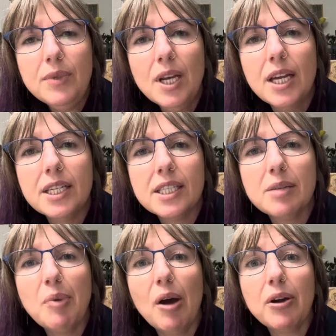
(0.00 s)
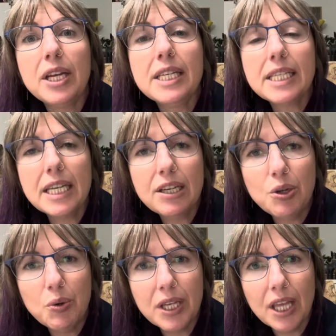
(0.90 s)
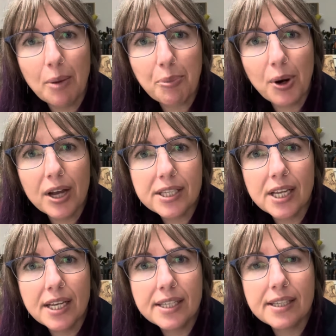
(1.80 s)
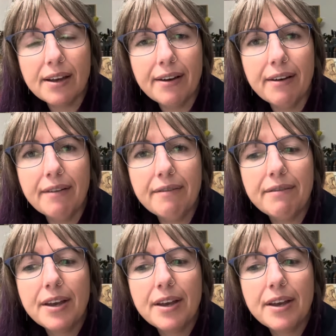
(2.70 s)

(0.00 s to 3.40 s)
and it's about continuing that process of